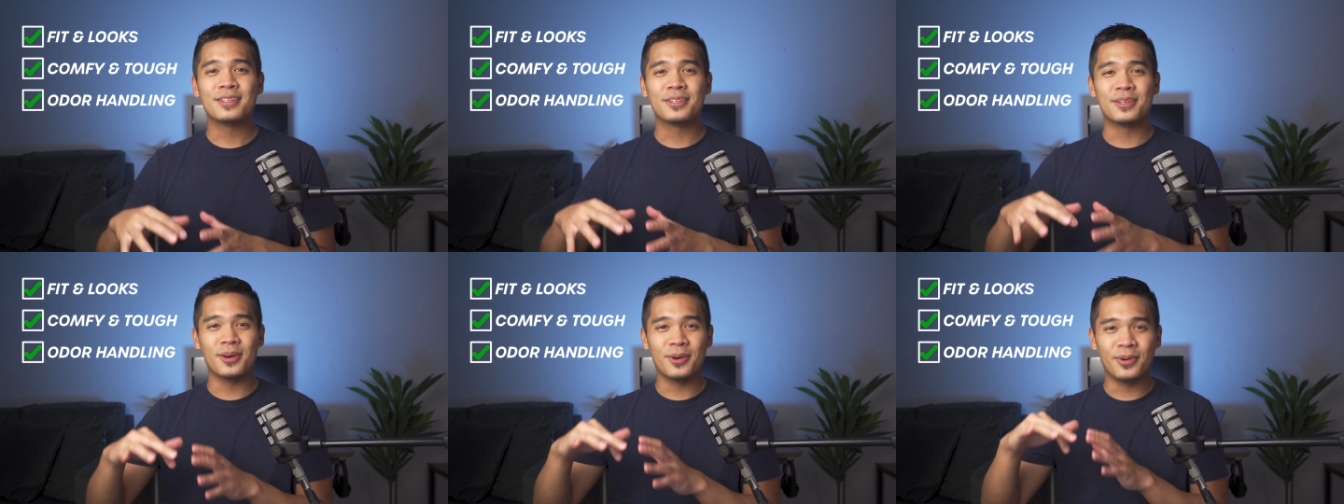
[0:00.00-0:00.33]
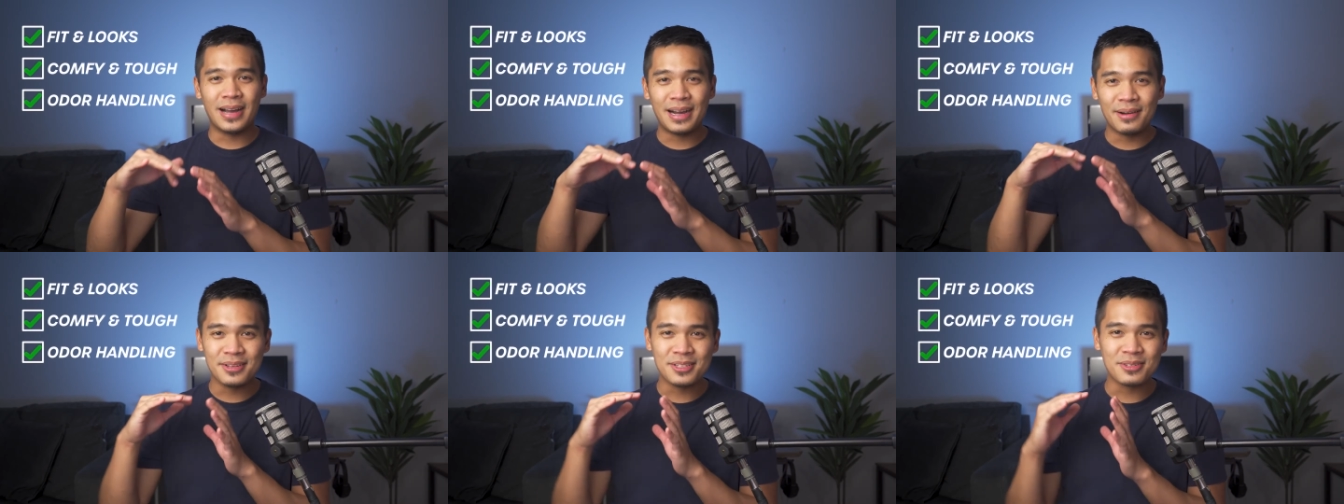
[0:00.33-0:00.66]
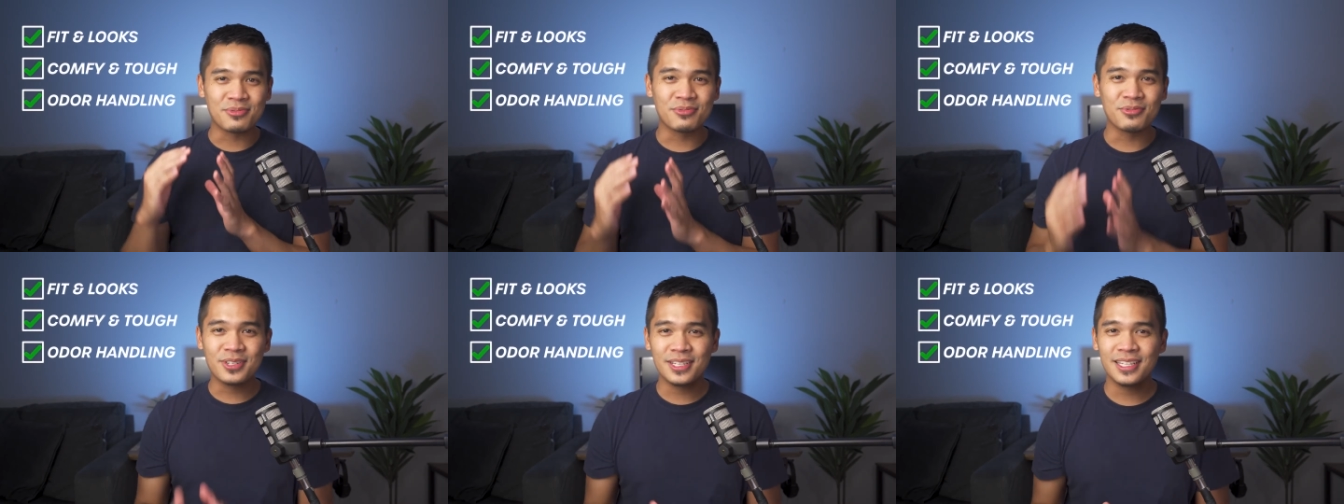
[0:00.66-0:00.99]
So I
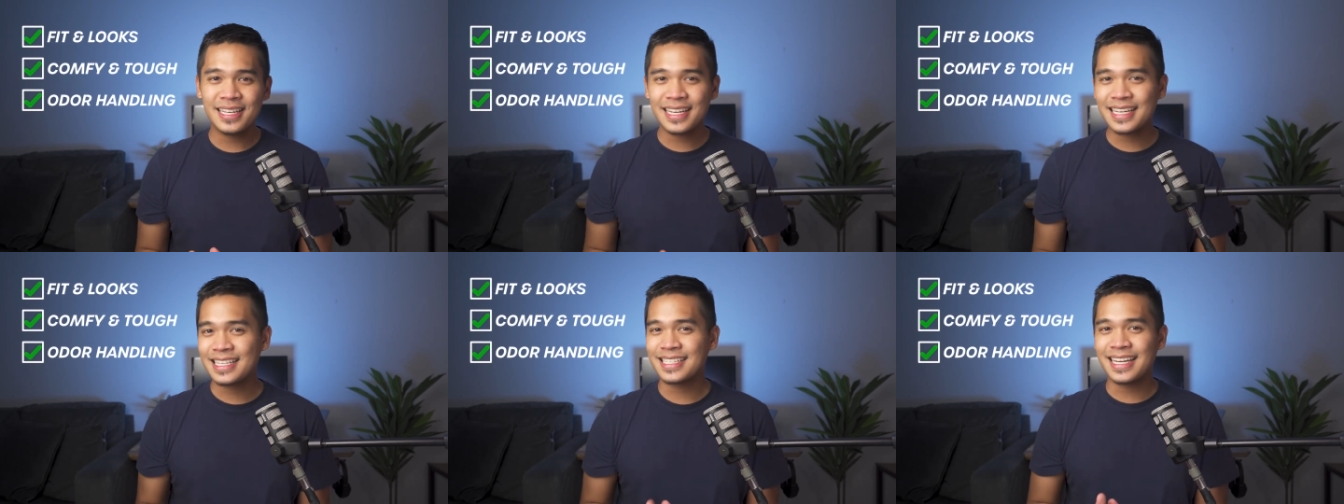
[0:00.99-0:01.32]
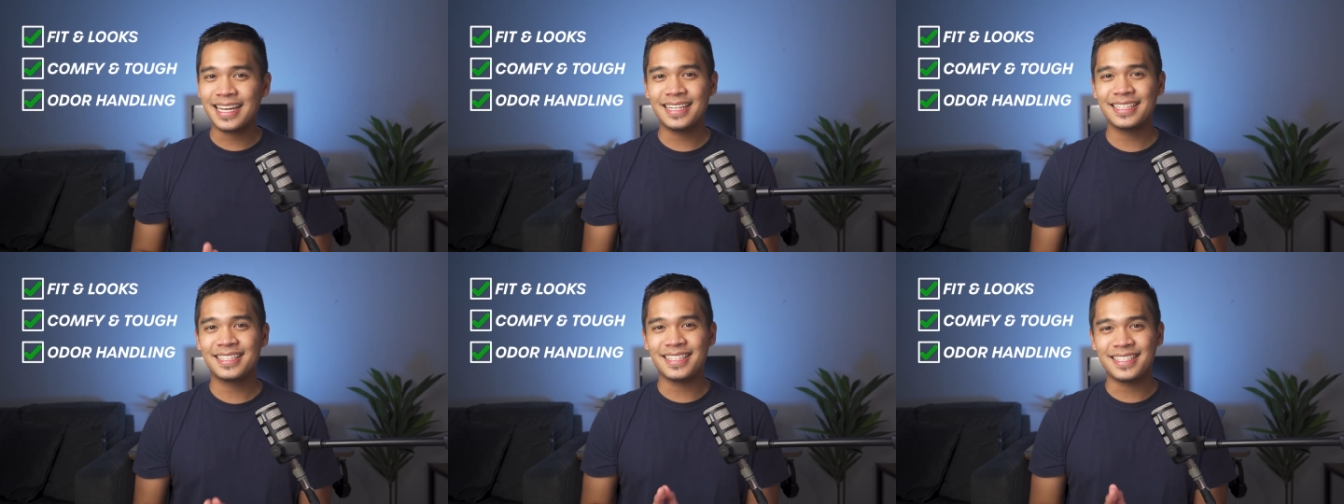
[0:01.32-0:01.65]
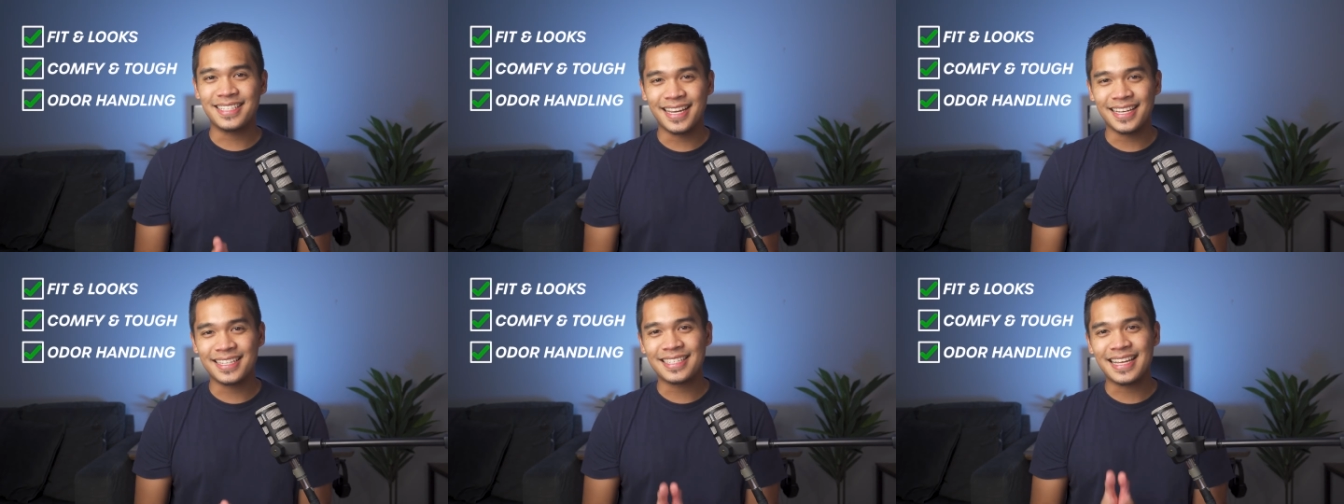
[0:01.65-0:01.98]
was really excited to
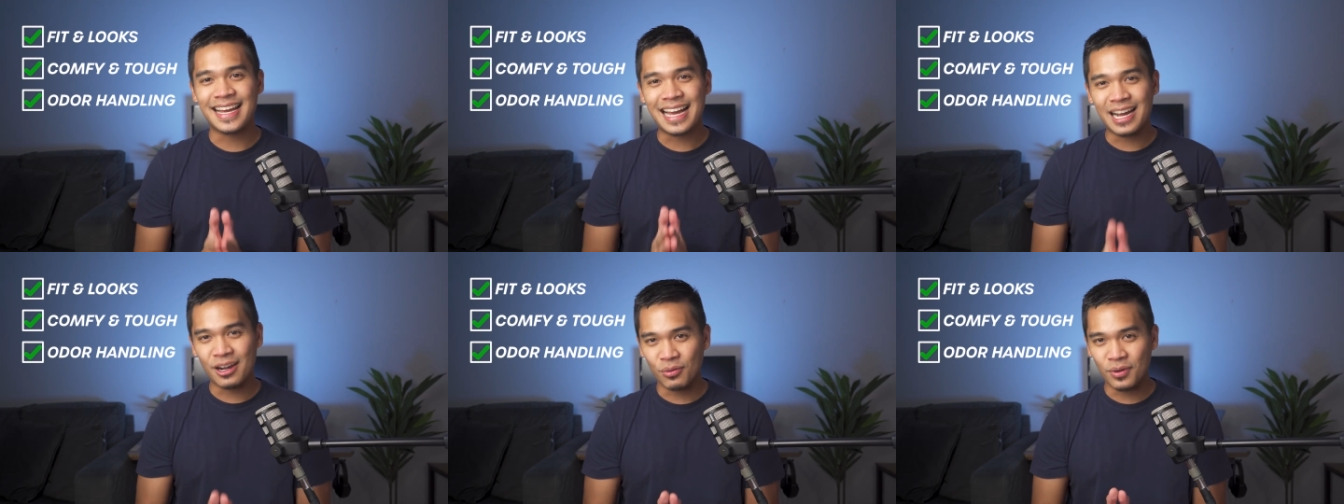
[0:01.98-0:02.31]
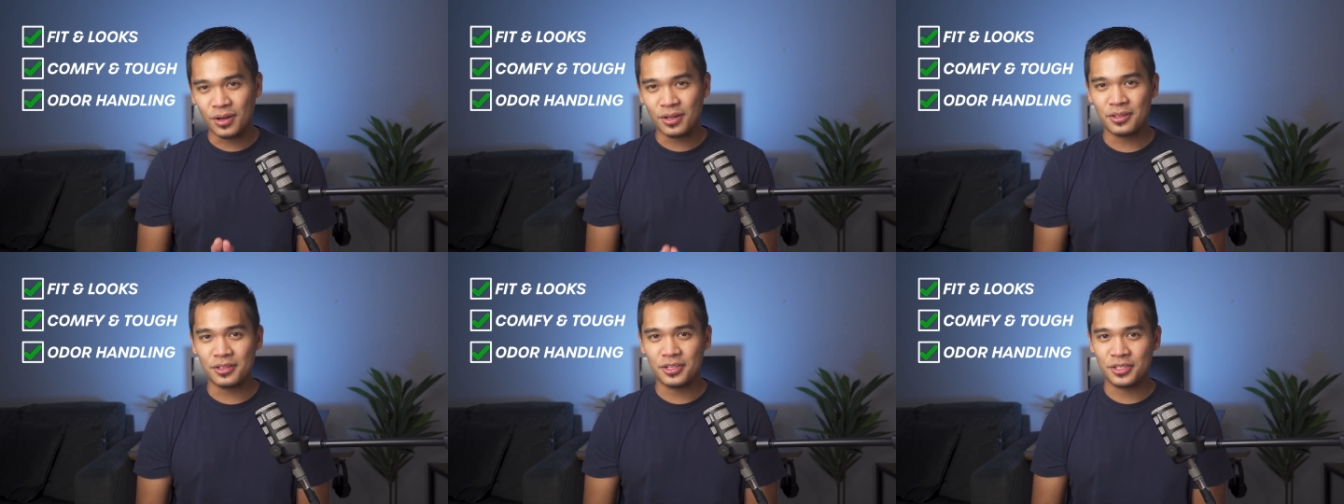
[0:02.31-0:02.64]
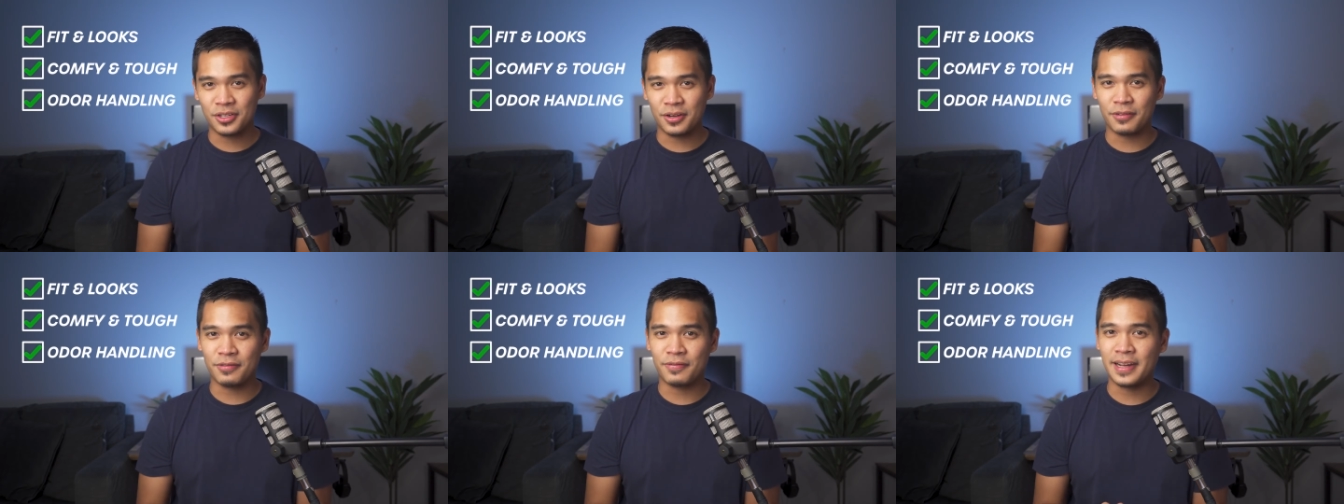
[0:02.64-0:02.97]
test how well the
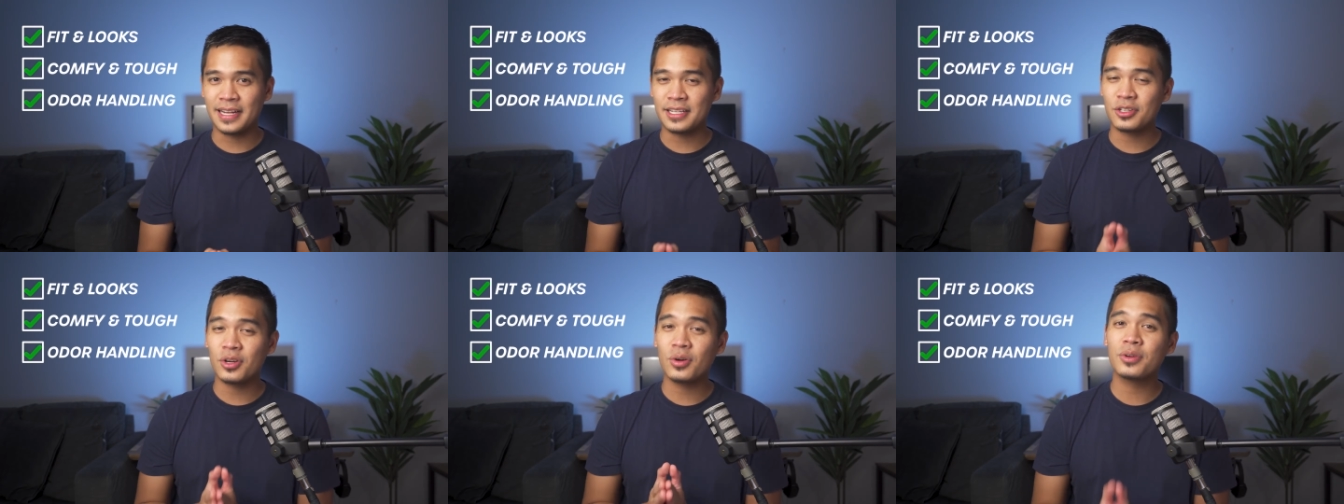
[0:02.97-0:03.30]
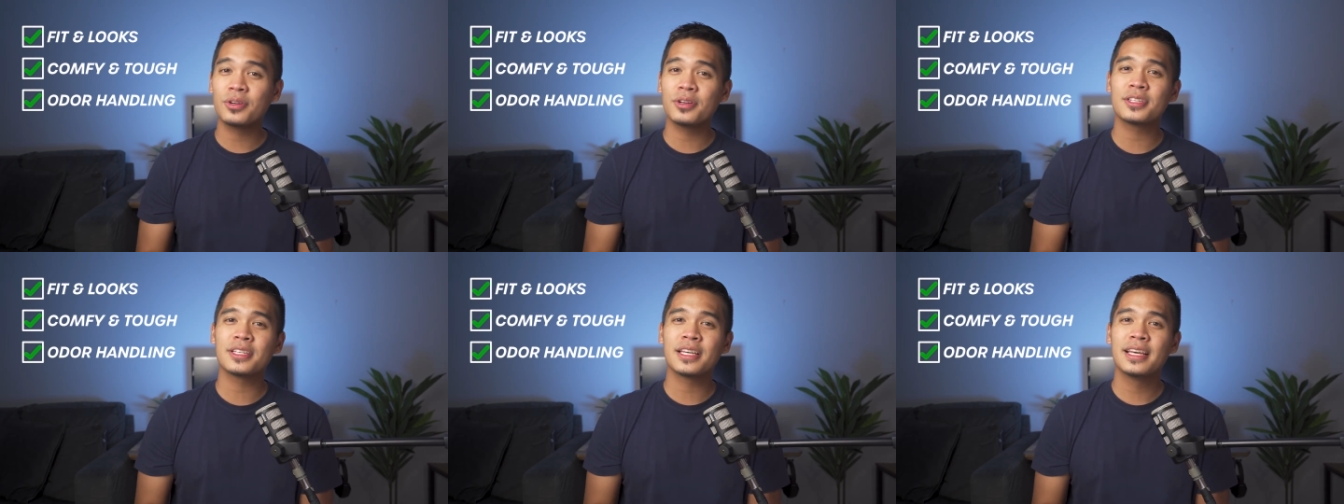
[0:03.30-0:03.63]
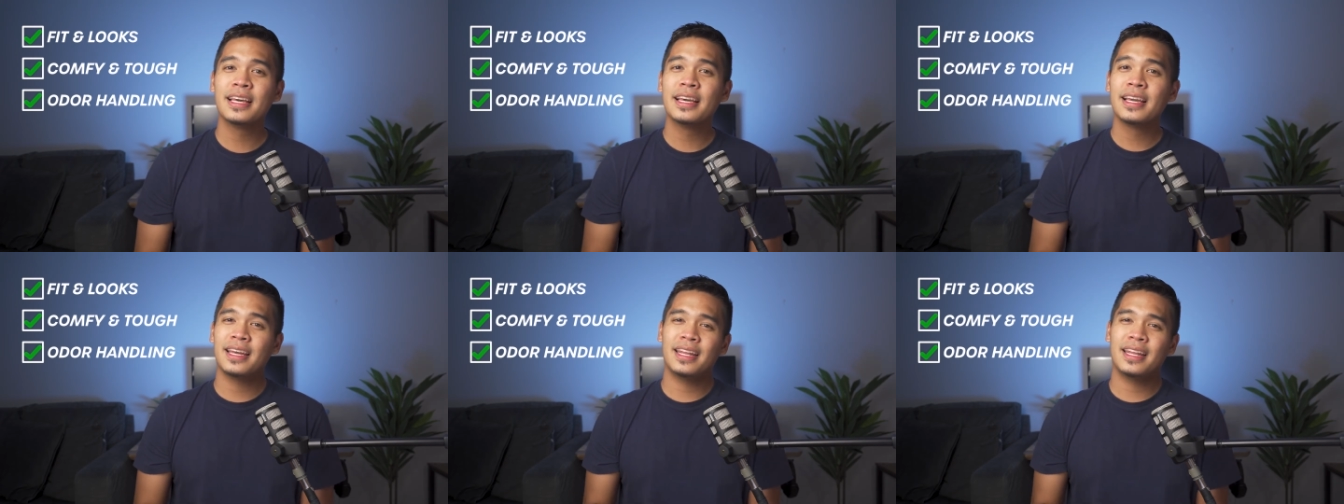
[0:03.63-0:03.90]
shirt fights odors,